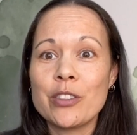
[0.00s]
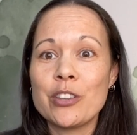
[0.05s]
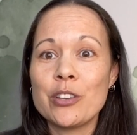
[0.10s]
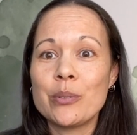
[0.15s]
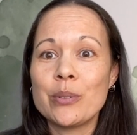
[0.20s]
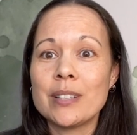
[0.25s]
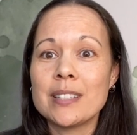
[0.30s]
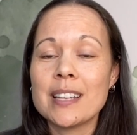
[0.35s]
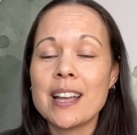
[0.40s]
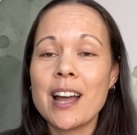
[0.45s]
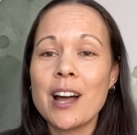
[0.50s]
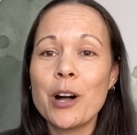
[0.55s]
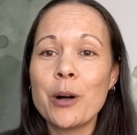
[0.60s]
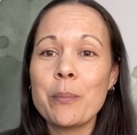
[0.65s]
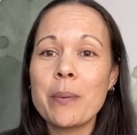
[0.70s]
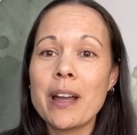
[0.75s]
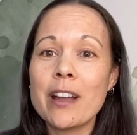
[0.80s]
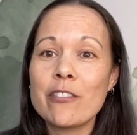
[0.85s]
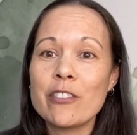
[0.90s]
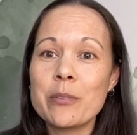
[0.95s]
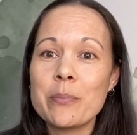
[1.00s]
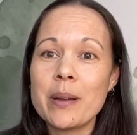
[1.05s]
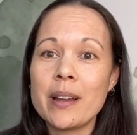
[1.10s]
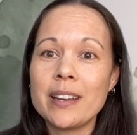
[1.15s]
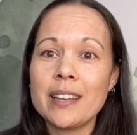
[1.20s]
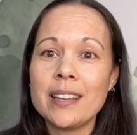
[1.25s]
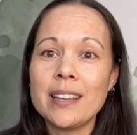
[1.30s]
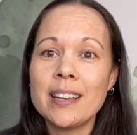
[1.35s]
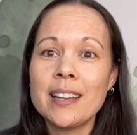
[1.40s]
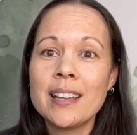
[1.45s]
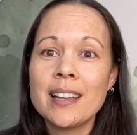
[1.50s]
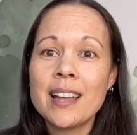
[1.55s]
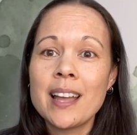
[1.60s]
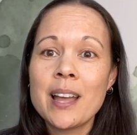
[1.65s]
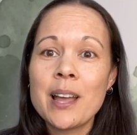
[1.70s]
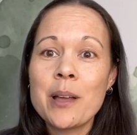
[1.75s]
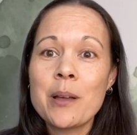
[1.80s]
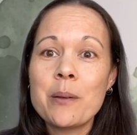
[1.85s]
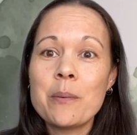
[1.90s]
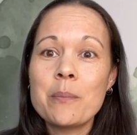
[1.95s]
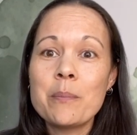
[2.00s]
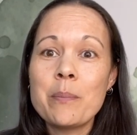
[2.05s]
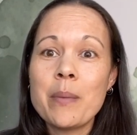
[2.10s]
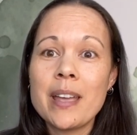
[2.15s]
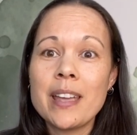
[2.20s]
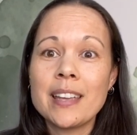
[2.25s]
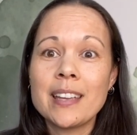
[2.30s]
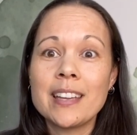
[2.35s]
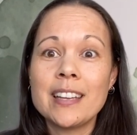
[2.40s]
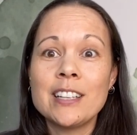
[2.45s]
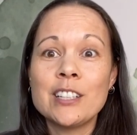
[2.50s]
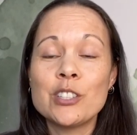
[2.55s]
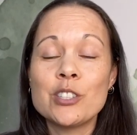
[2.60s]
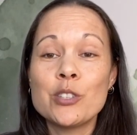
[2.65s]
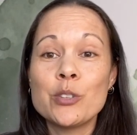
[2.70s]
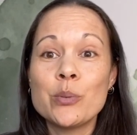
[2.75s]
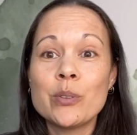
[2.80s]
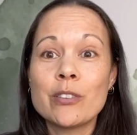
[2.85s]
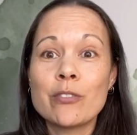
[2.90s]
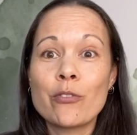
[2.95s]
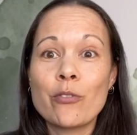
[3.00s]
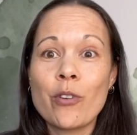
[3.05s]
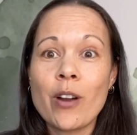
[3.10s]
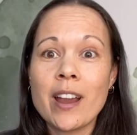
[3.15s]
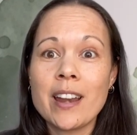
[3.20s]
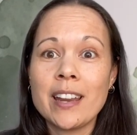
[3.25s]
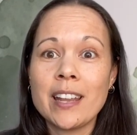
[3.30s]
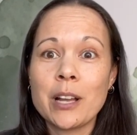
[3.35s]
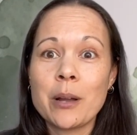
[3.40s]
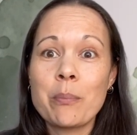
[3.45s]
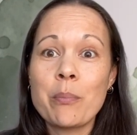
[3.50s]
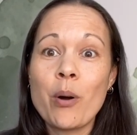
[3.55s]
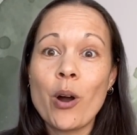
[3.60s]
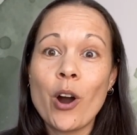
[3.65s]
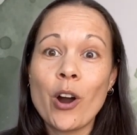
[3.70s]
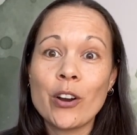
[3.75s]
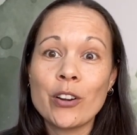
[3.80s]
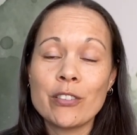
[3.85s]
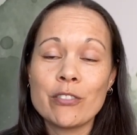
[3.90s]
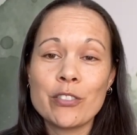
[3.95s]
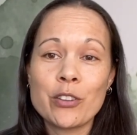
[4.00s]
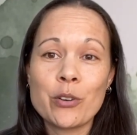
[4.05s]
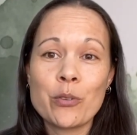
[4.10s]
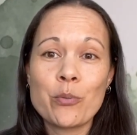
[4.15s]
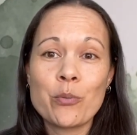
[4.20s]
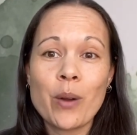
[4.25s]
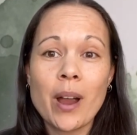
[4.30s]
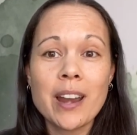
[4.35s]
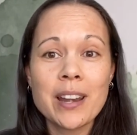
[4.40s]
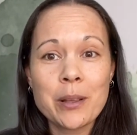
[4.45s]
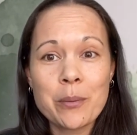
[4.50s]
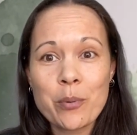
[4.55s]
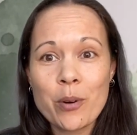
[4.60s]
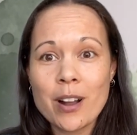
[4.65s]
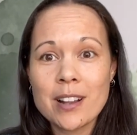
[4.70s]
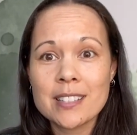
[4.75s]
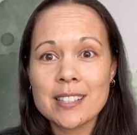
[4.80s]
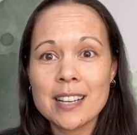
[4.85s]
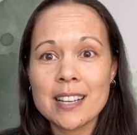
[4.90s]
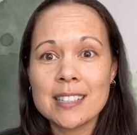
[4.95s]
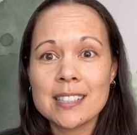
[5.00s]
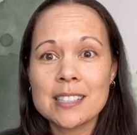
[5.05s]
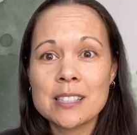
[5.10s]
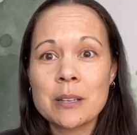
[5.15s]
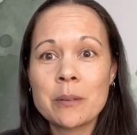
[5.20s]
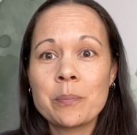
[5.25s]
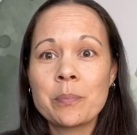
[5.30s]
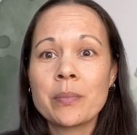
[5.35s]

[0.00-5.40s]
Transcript: and to help everybody make intuitive writing a part of their writing process.